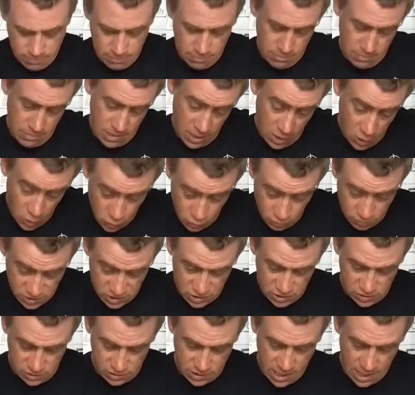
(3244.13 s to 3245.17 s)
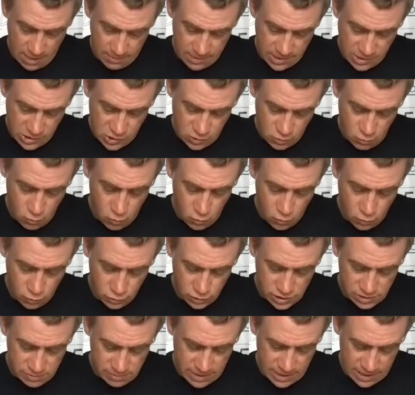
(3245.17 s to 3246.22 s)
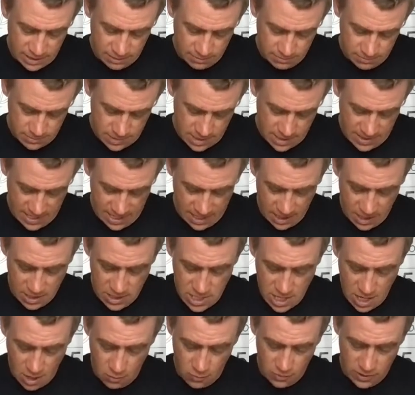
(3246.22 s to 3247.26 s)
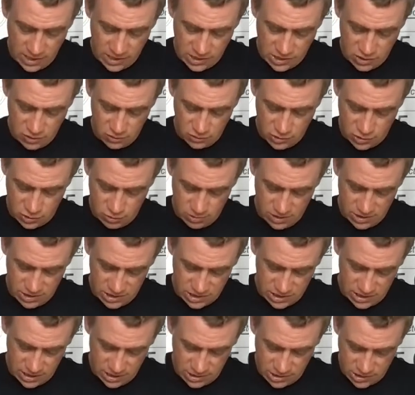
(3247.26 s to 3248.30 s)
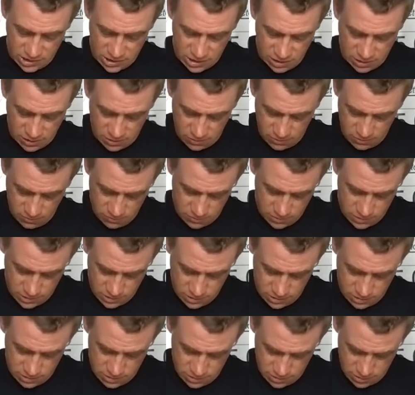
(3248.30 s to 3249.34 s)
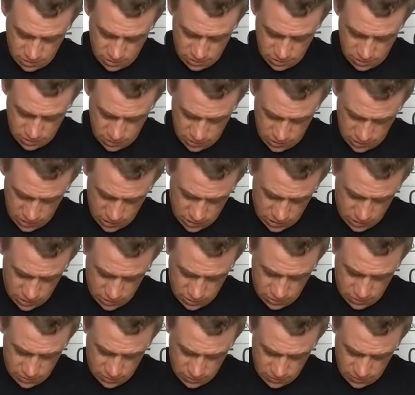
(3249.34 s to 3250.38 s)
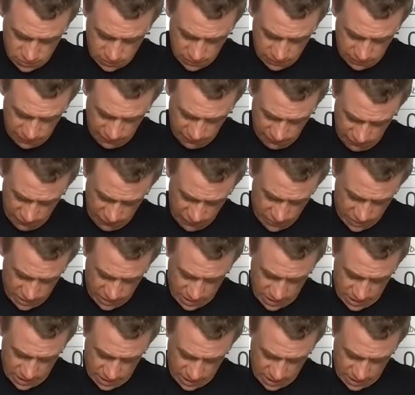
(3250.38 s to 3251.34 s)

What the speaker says: my loop's coming towards me, and then I know that it's not twisted. So 1, 2, 3,